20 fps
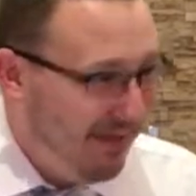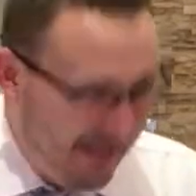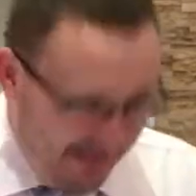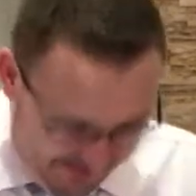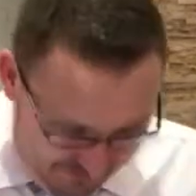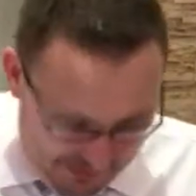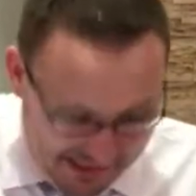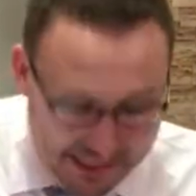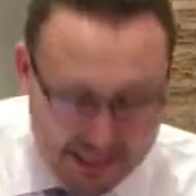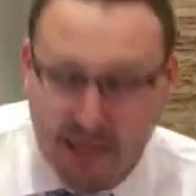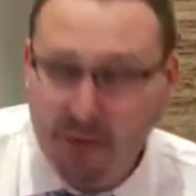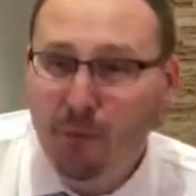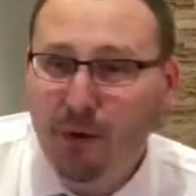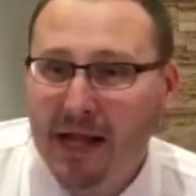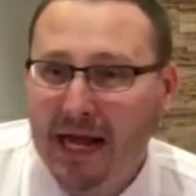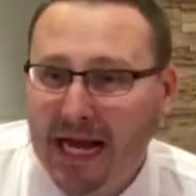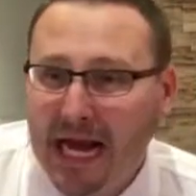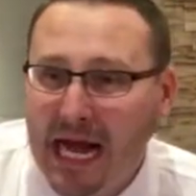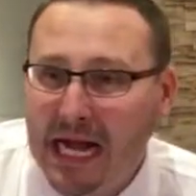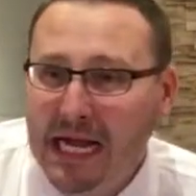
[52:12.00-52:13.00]
And when I, when
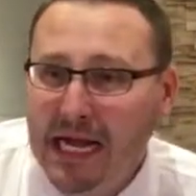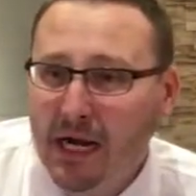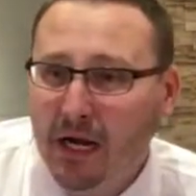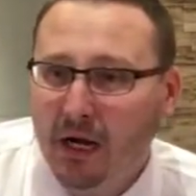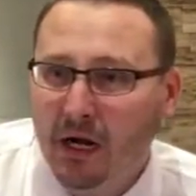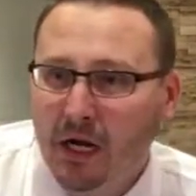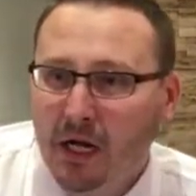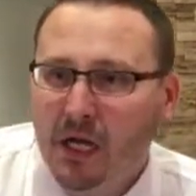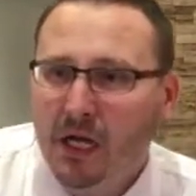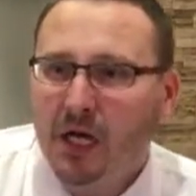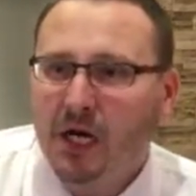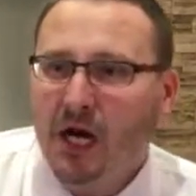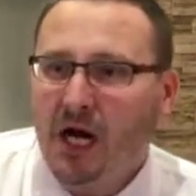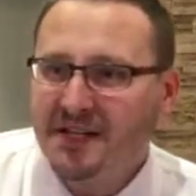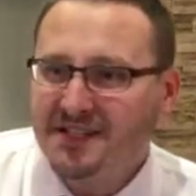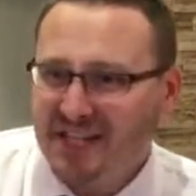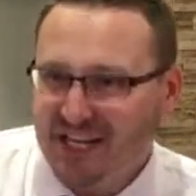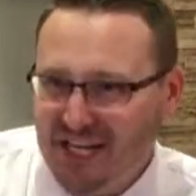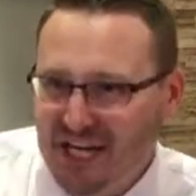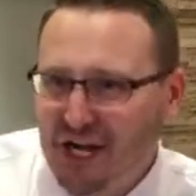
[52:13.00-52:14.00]
I got here,
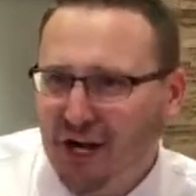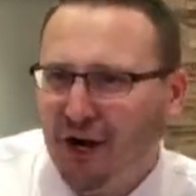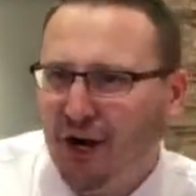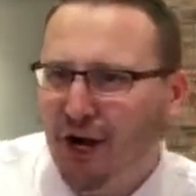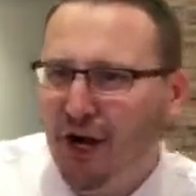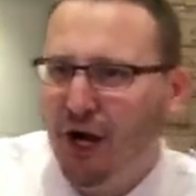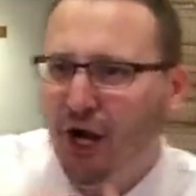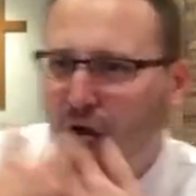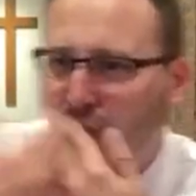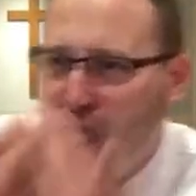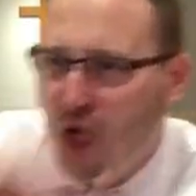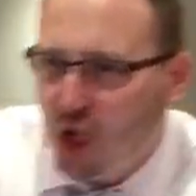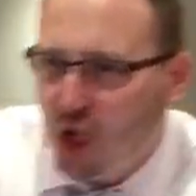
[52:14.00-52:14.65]
God said, here.